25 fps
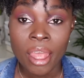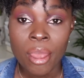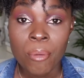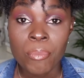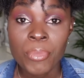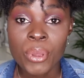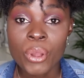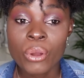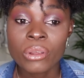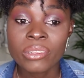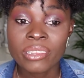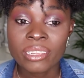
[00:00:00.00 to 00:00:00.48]

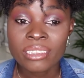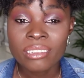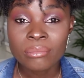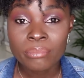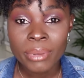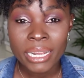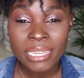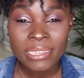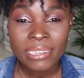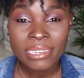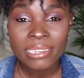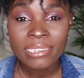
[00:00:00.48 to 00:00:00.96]
because as
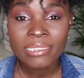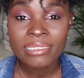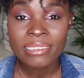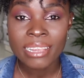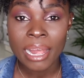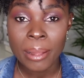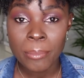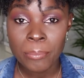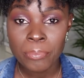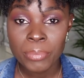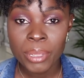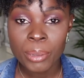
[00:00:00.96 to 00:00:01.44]
much as
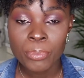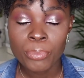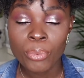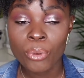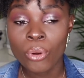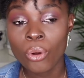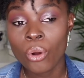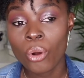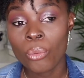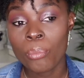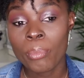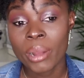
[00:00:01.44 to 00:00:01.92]
some people
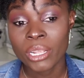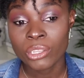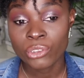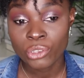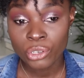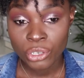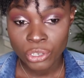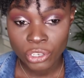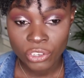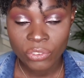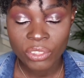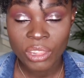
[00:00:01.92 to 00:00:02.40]
or
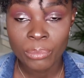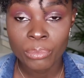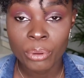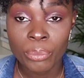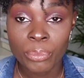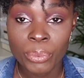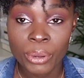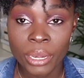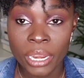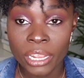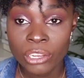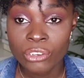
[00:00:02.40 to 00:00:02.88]
majority of the
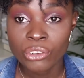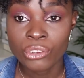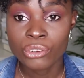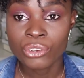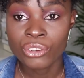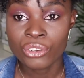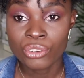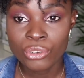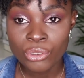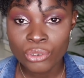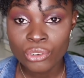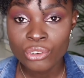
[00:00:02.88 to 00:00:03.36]
population
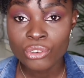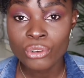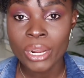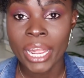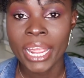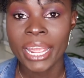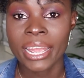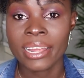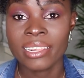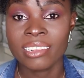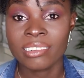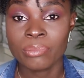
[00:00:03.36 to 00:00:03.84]
do try
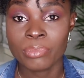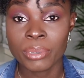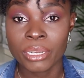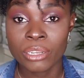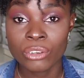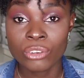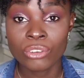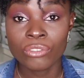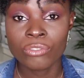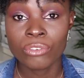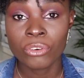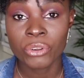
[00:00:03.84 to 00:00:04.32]
and speak
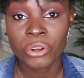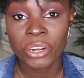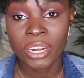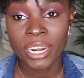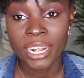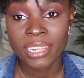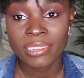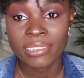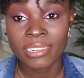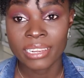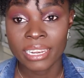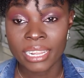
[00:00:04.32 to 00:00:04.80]
to
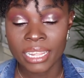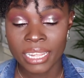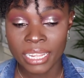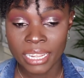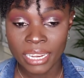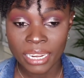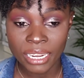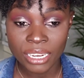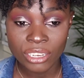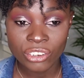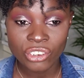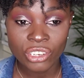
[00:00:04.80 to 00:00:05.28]
foreigners in
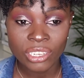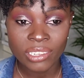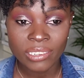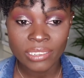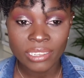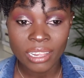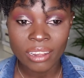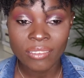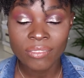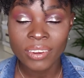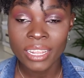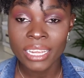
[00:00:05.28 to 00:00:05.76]
English and
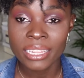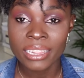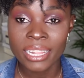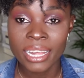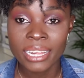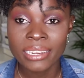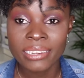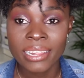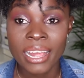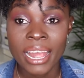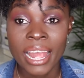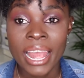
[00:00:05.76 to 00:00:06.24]
stuff like
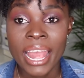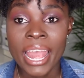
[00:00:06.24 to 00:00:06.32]
that,